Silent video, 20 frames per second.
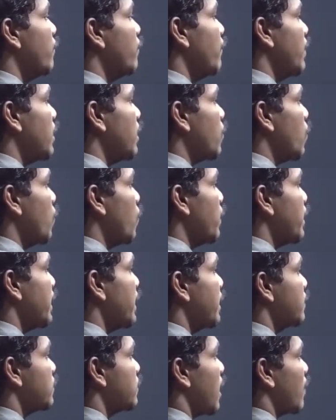will go
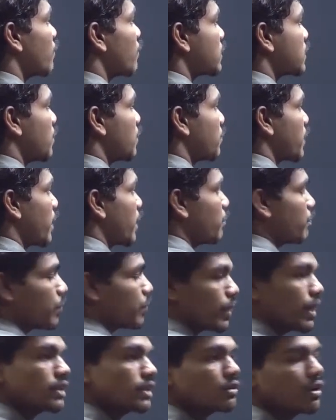here after some time.
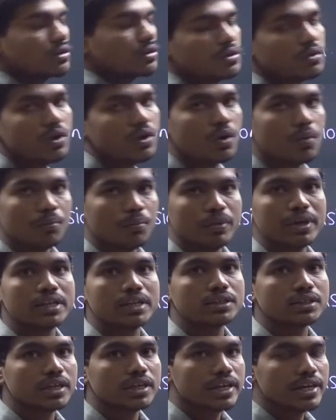Yes or no?
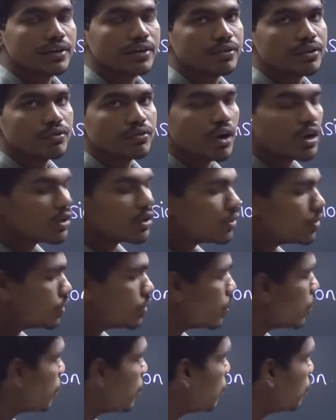Means if you want to
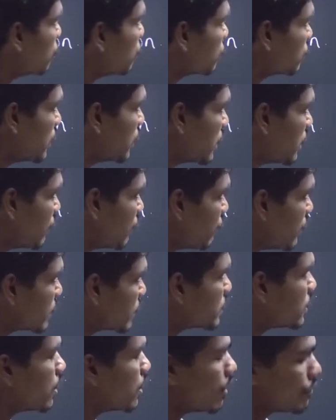know the
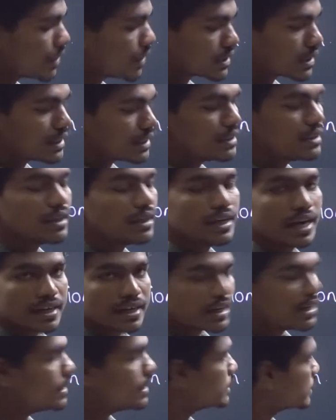deflection of the string at
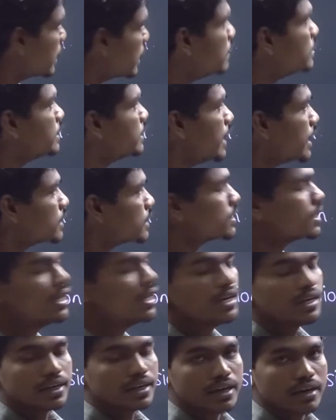a distance x,
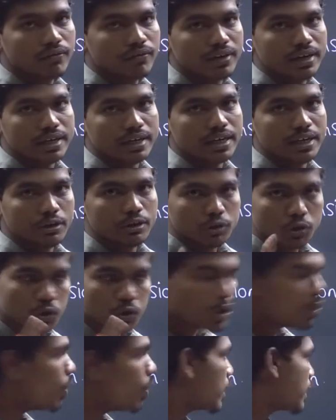definitely you should
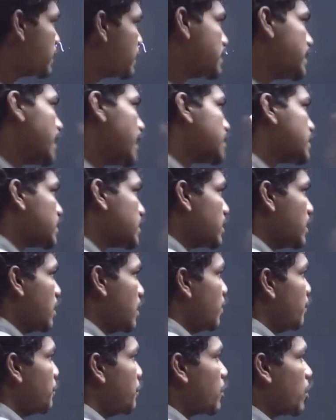know what is x,
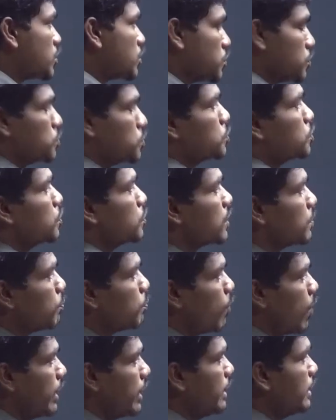because you should know the
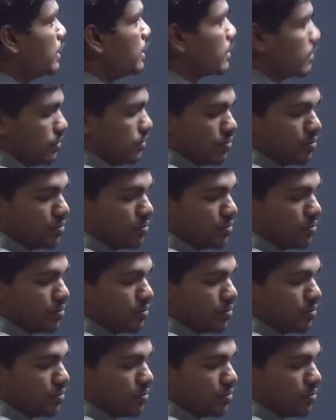point